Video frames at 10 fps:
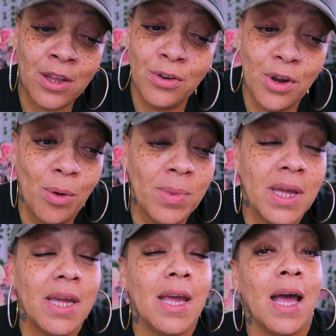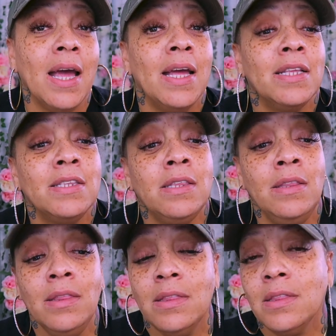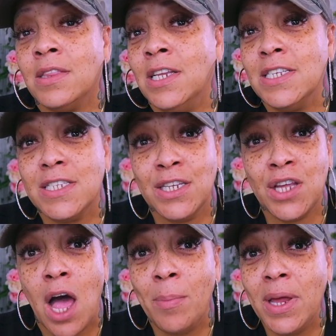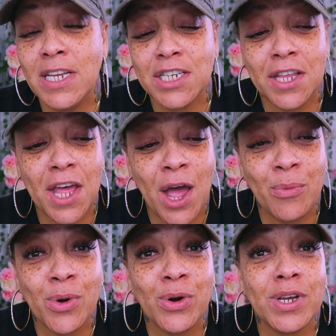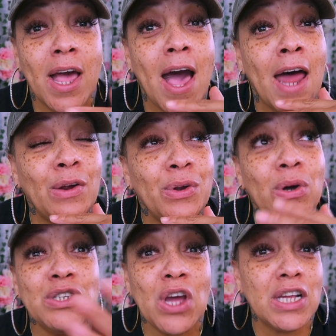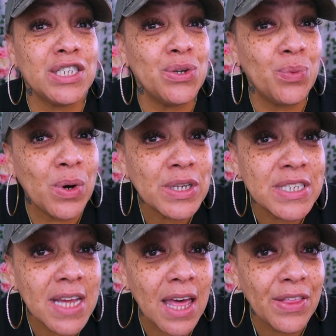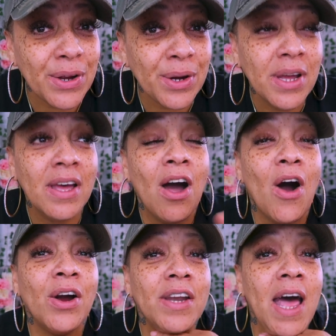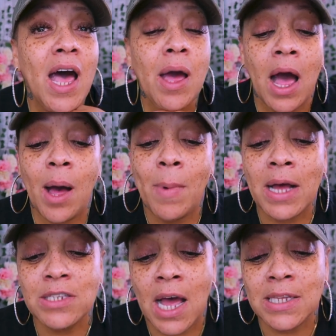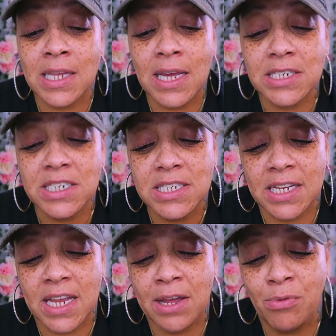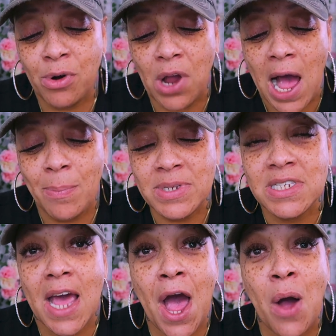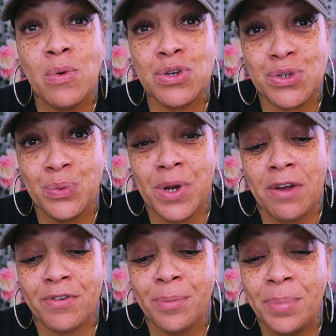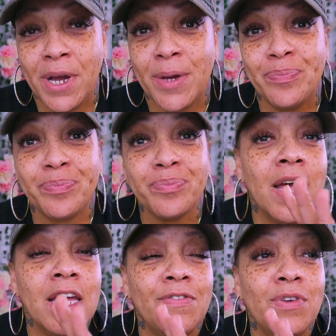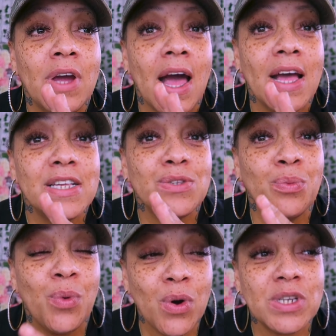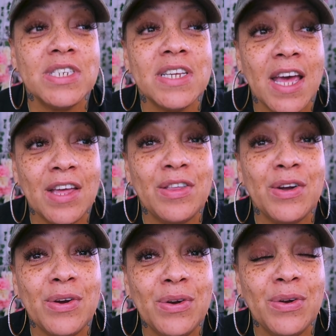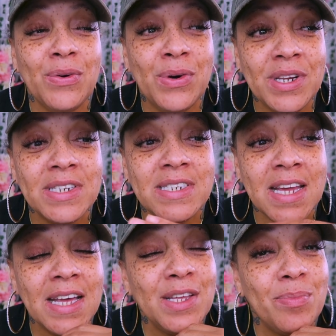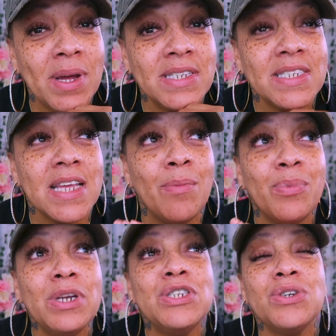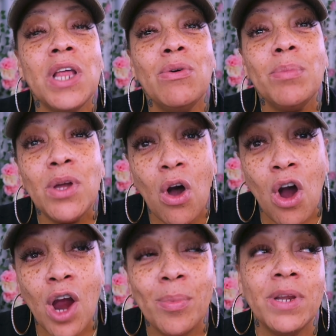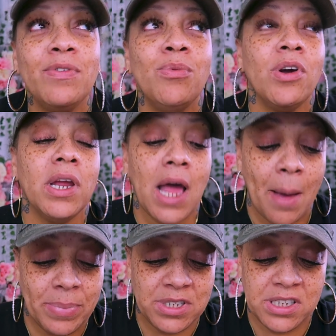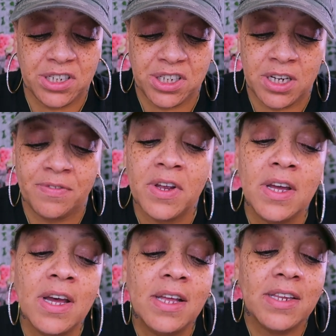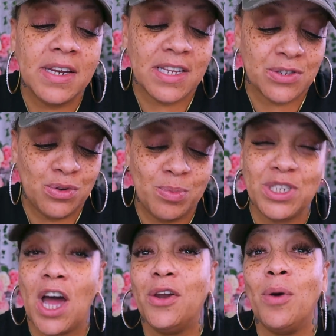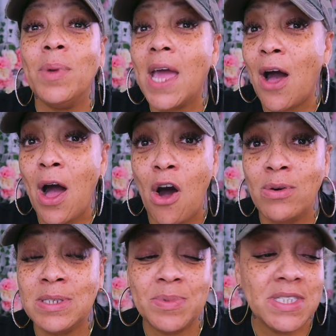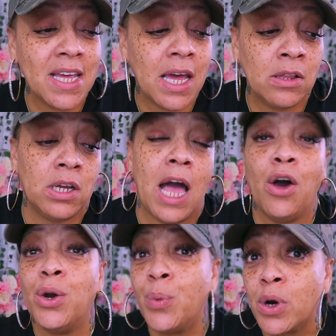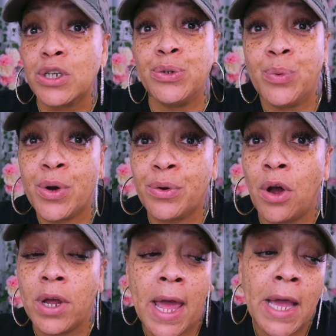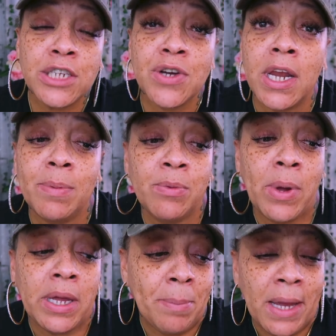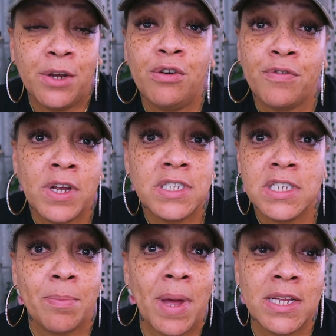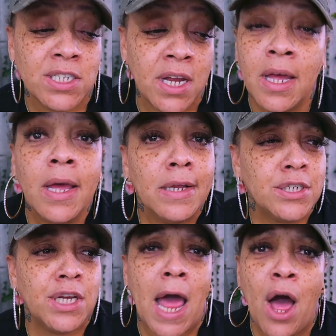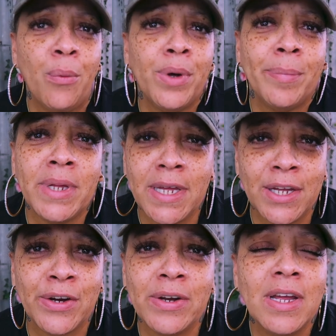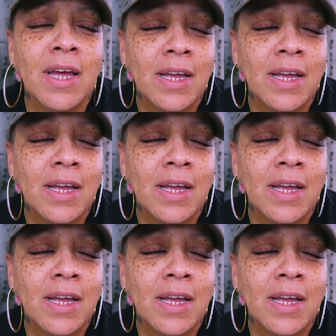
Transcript: you know me listen, y'all met each other at work. Now, I don't know, do y'all still work together or not? Um, I, I think she said they work opposite hours or whatever. But if you guys work together on a daily basis, I'm pretty sure that would be hard. But if you work an opposite shift, then that's cool. But y'all know me how I always be saying, look, I go to work to work. Okay, I ain't trying to be wake, making no friends. It's a paycheck. Shit, I don't want to be here.